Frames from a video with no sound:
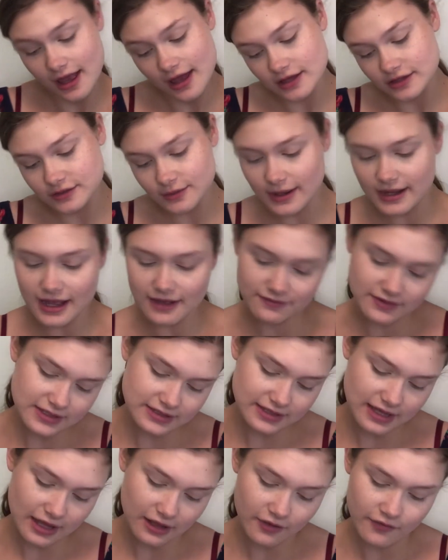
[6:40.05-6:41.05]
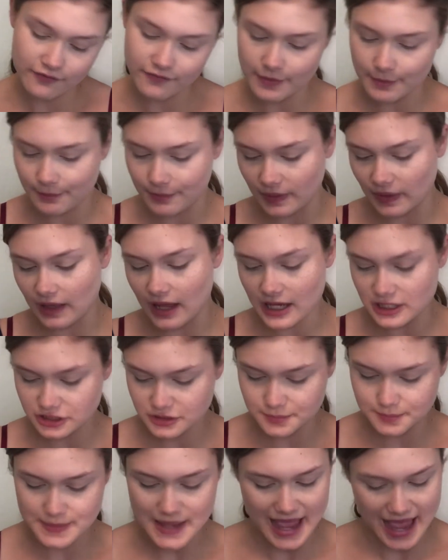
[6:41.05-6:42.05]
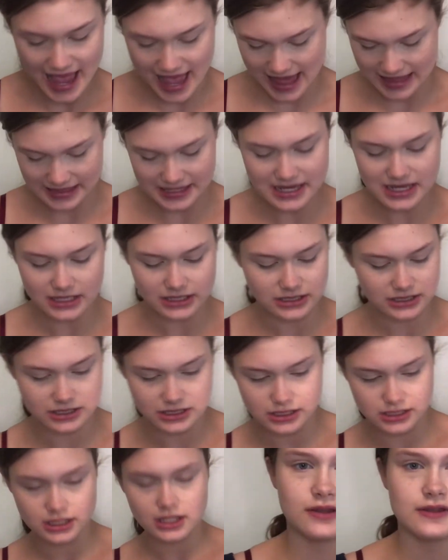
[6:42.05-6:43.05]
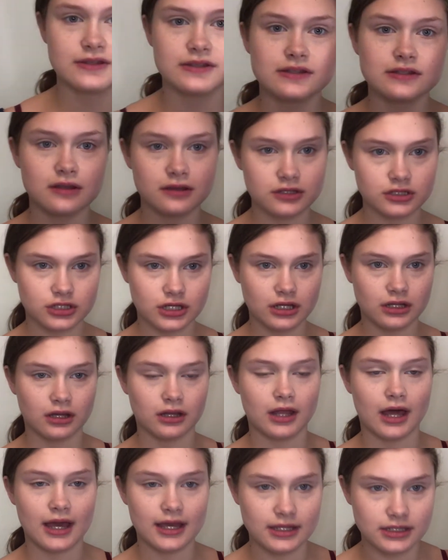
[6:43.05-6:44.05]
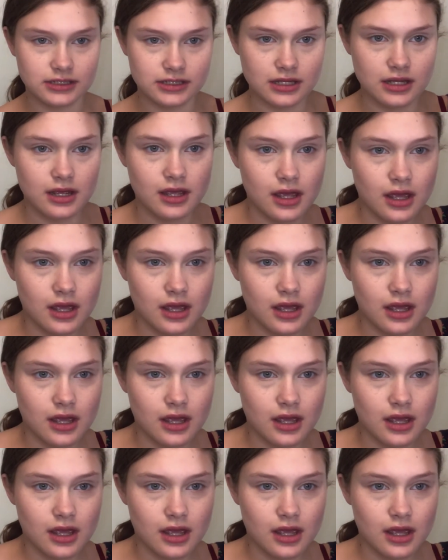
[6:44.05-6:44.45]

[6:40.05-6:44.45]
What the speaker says: So I have this e.l.f. blush palette. This is in the shade Light.